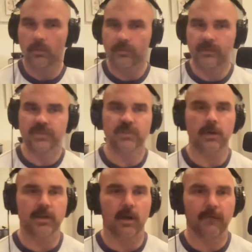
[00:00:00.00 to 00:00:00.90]

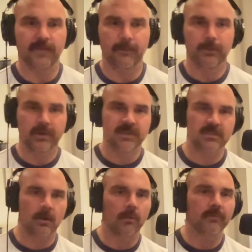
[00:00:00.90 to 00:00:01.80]
started off, they put
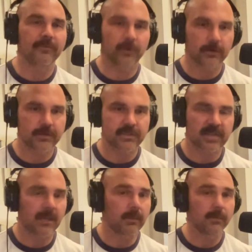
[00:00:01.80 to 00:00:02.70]
us on first
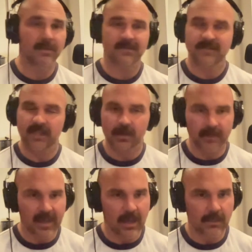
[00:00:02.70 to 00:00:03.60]
and we would tear
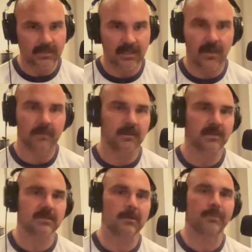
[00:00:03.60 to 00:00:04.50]
the house down.
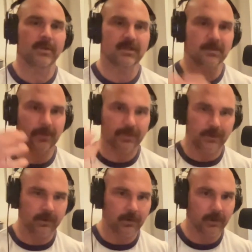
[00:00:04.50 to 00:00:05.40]
They started putting us on
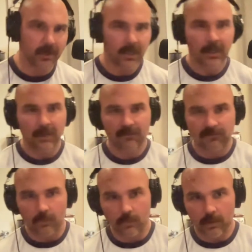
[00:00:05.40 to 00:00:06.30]
third,
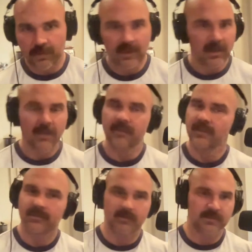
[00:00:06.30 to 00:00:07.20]
fourth, and
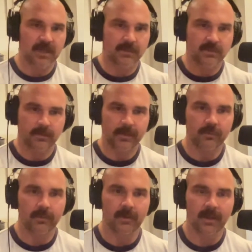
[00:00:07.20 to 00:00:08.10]
then sometimes it would be
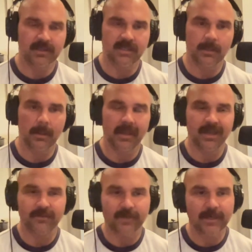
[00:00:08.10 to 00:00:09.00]

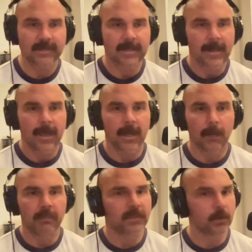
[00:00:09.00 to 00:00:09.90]
semi-main event.
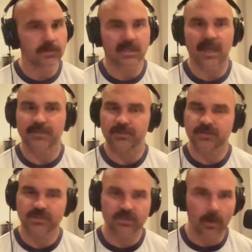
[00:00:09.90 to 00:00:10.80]
But those guys are
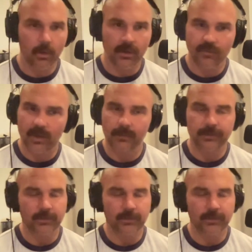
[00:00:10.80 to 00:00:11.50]
so incredible, dude,